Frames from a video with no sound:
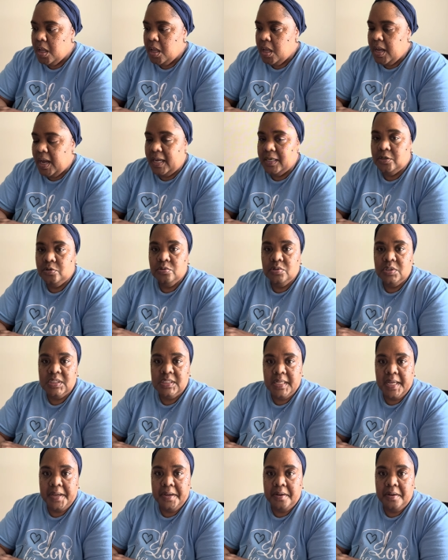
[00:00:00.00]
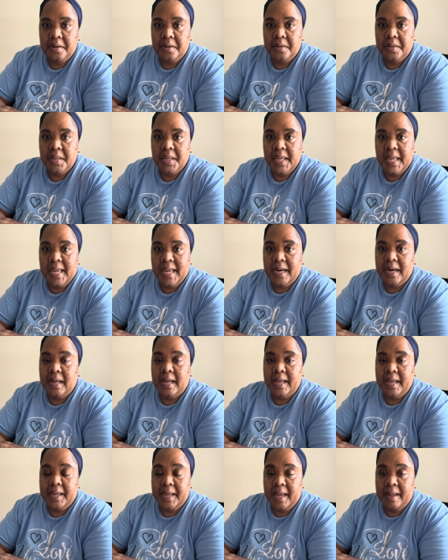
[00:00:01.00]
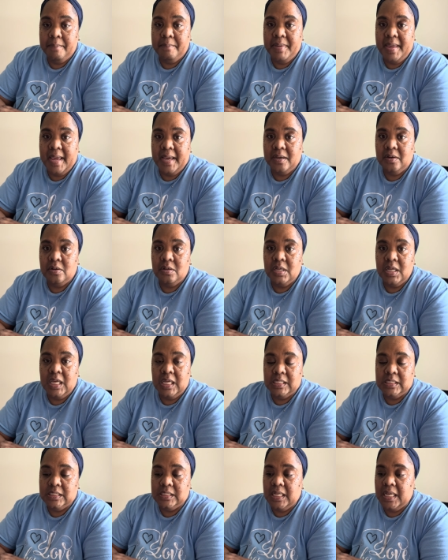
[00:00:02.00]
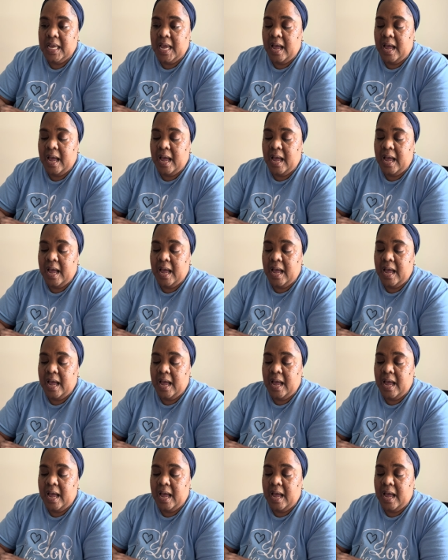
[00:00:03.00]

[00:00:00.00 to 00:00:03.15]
I do sell, and I'm back on Etsy.